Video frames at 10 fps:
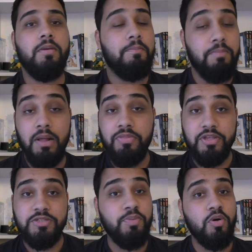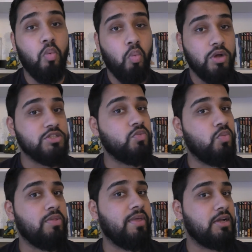But this book wasn't
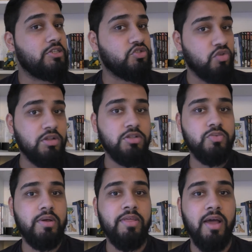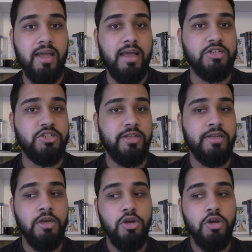one that I struggled with. I actually